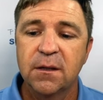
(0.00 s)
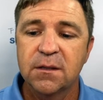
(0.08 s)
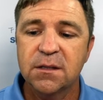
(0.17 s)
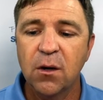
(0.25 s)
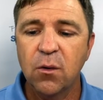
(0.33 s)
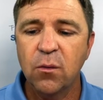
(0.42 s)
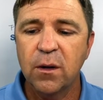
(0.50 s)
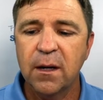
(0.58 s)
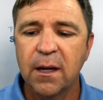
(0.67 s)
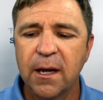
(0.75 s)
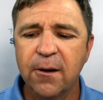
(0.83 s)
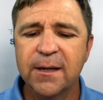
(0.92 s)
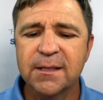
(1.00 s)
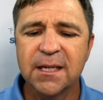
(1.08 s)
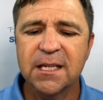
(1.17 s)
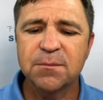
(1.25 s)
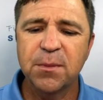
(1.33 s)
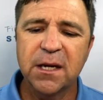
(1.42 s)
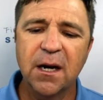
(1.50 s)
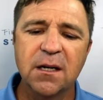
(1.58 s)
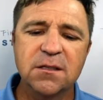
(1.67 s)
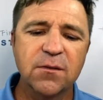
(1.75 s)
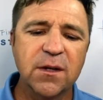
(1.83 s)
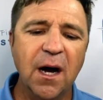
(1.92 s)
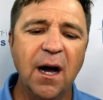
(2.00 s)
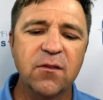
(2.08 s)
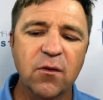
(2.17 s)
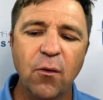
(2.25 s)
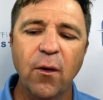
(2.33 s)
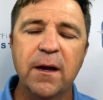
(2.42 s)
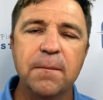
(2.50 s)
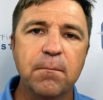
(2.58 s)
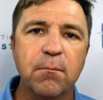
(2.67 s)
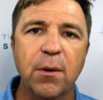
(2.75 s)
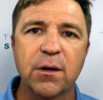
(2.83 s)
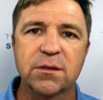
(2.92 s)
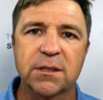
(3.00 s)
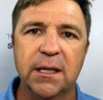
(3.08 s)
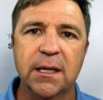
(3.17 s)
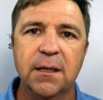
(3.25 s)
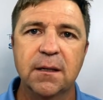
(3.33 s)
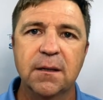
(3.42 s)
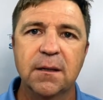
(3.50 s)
So here he says, because of God's great mercy.